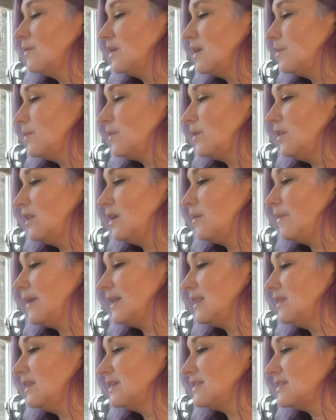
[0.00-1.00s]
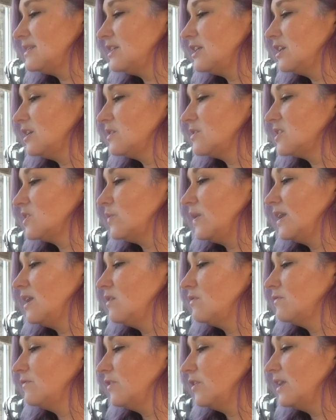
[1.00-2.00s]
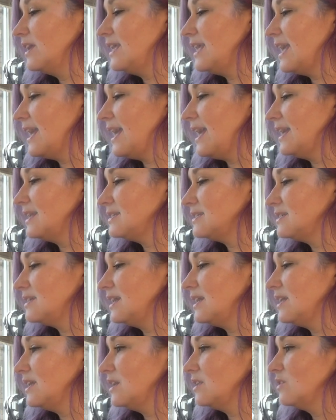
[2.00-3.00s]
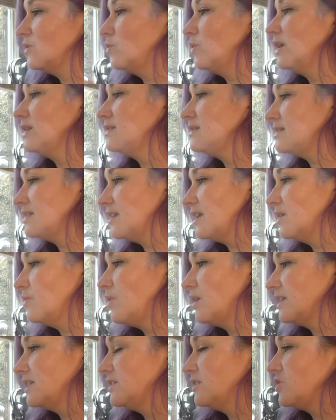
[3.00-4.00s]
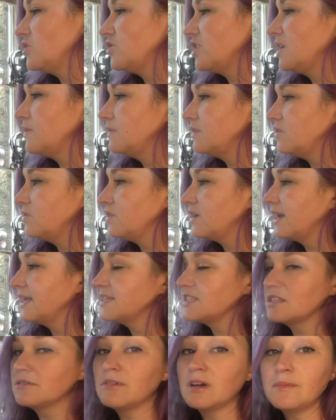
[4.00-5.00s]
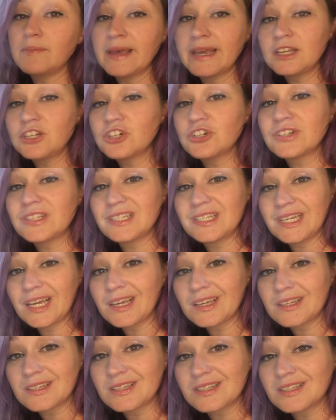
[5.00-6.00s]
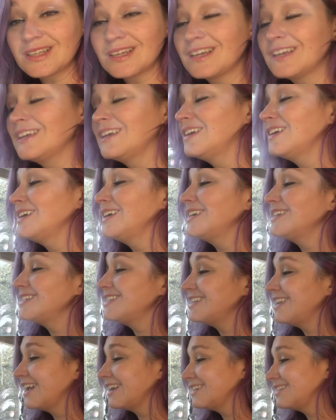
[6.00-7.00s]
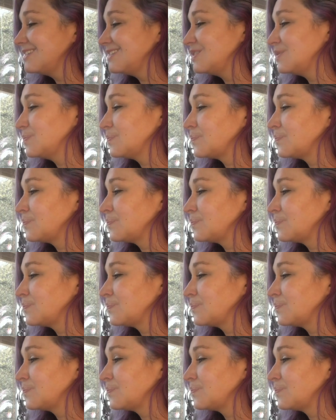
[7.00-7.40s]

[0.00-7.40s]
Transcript: going to pull up my list here so I don't forget any of the ones that I wanted to share with you guys. So a major sixth is next.